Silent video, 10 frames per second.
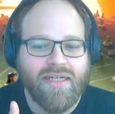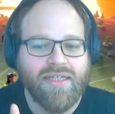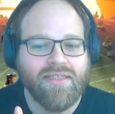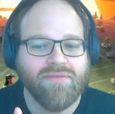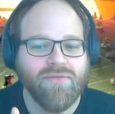
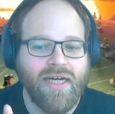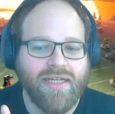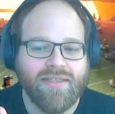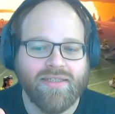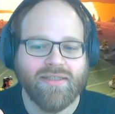It's for
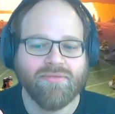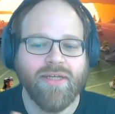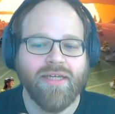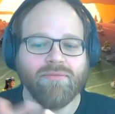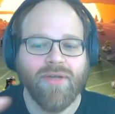us, it's
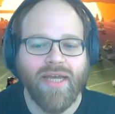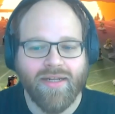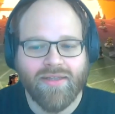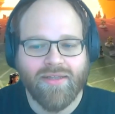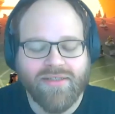we
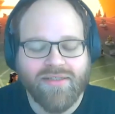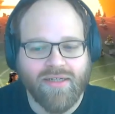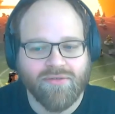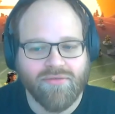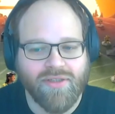added these
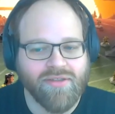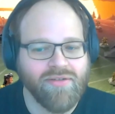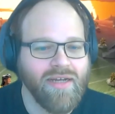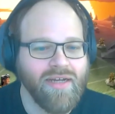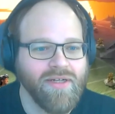countries to
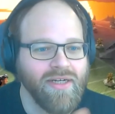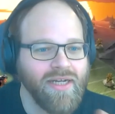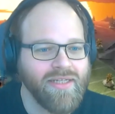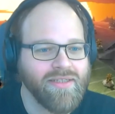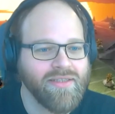have a
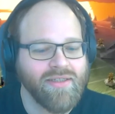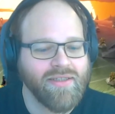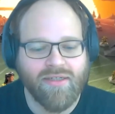nice